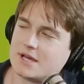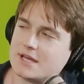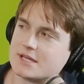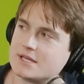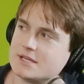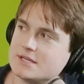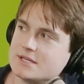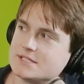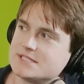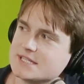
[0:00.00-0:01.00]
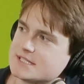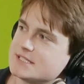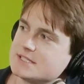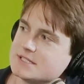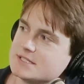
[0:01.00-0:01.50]
like
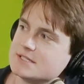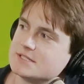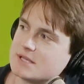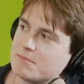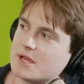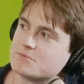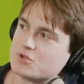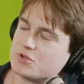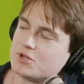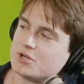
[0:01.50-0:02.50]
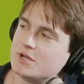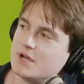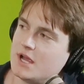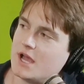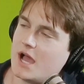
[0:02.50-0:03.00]
6, sometimes earlier.
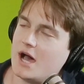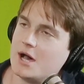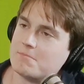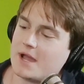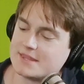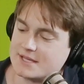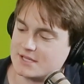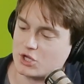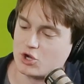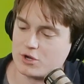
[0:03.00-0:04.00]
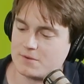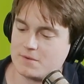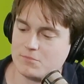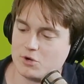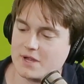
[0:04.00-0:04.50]
At the
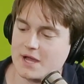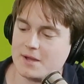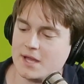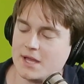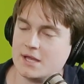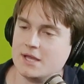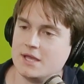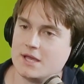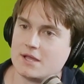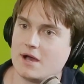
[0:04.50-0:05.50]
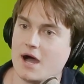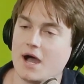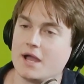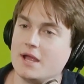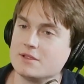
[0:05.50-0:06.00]
current moment, I
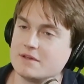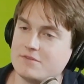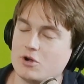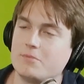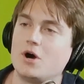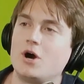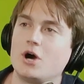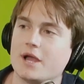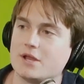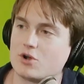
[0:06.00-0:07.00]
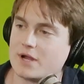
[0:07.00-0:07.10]
live in Omaha, and